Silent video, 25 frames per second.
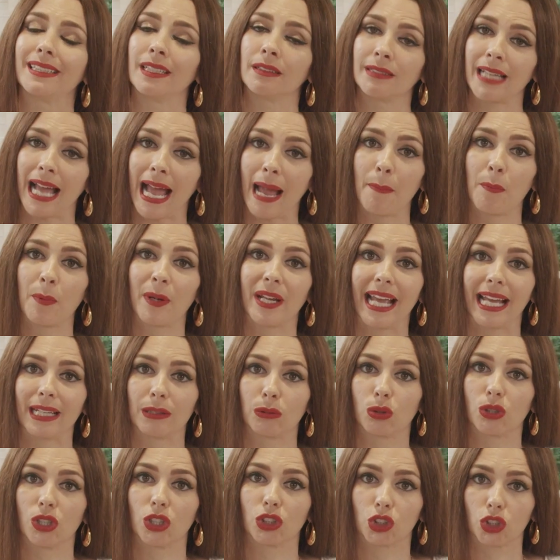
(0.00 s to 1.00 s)
the time we
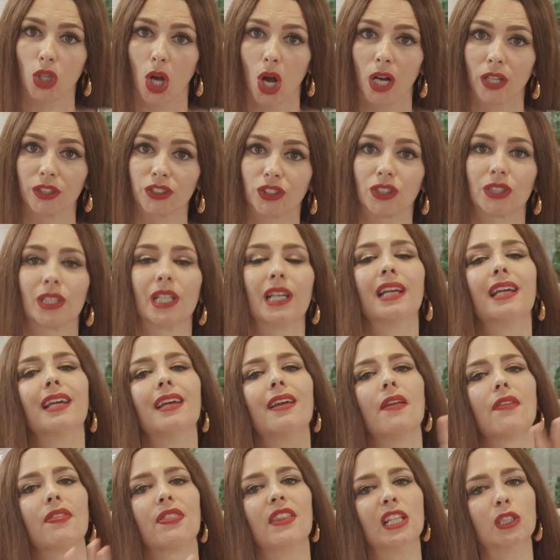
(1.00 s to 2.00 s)
get to the sauce,
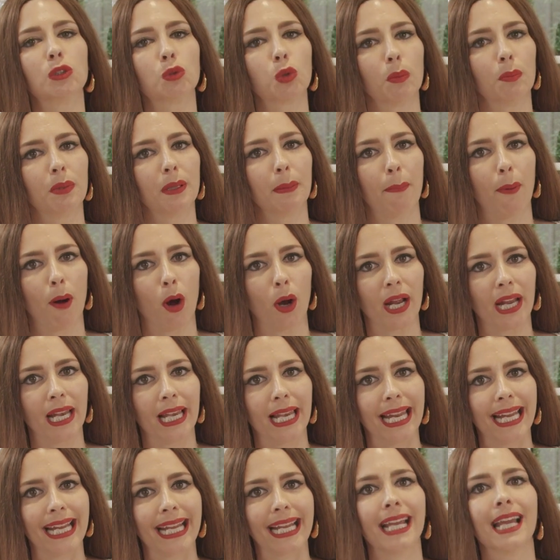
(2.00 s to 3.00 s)
this will be
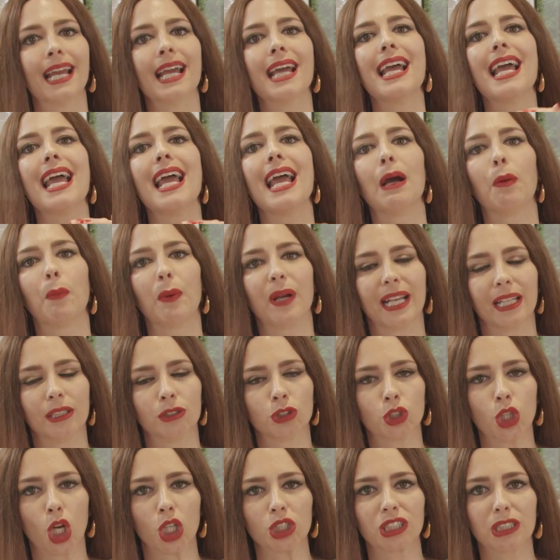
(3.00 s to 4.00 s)
boiling. We
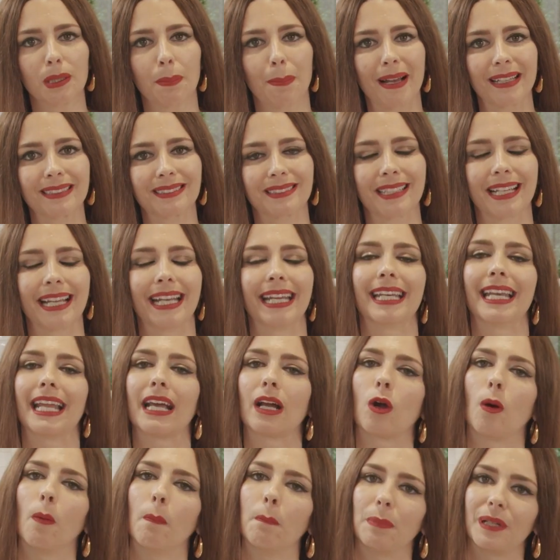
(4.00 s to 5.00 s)
can toss the pasta in
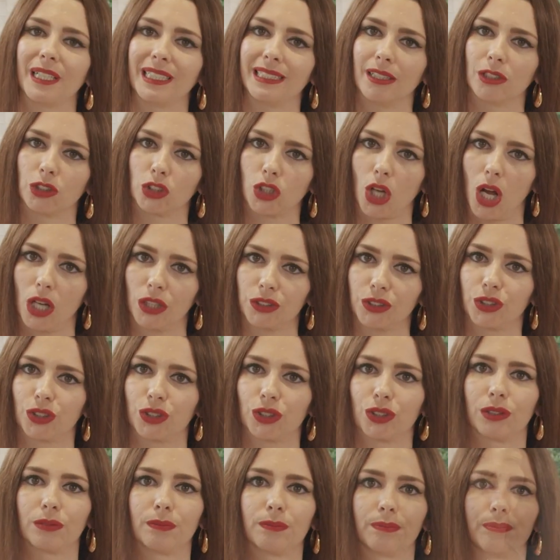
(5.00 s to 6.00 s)
and complete the
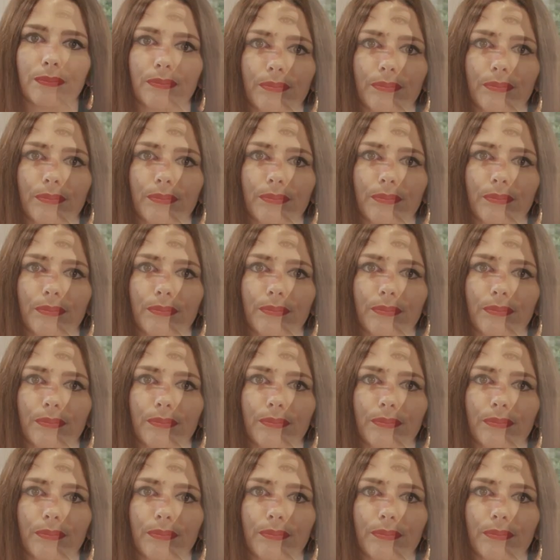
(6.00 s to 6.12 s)
sauce.